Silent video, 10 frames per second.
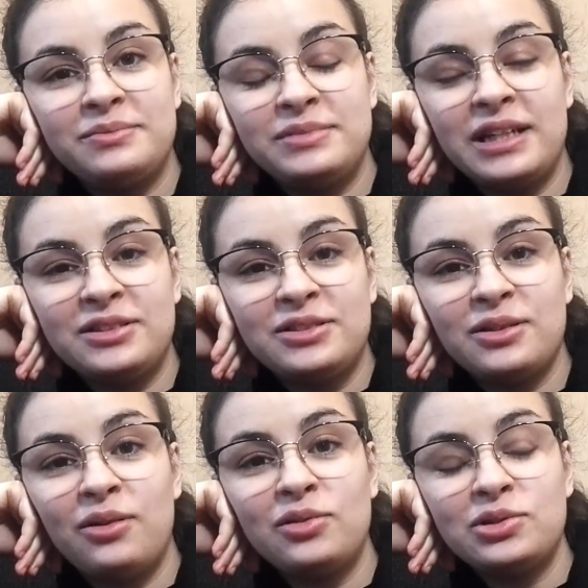that's
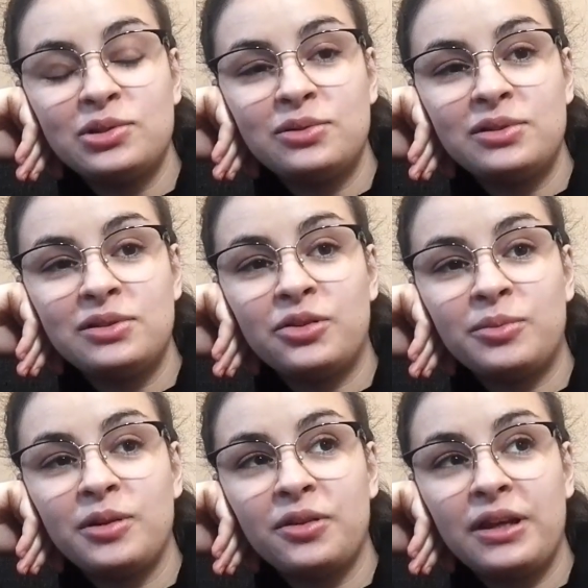also a
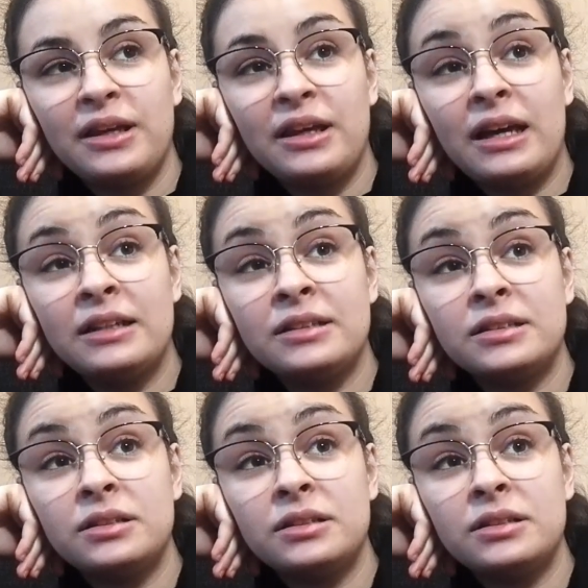normal thing, and